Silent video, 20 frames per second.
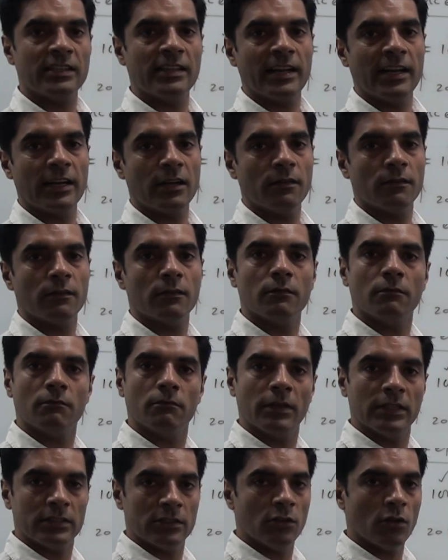direct
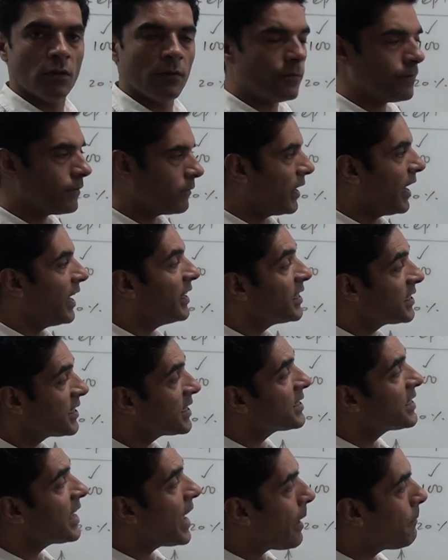method of, and this
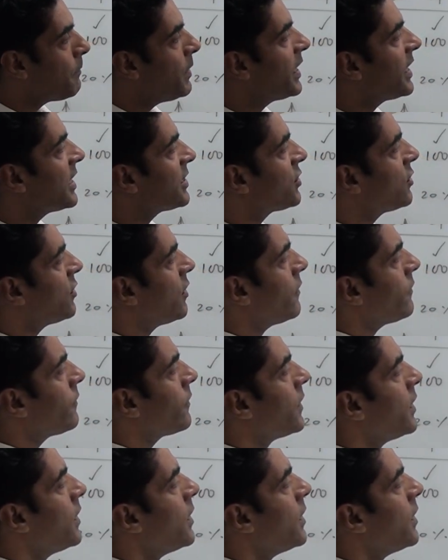is the application of,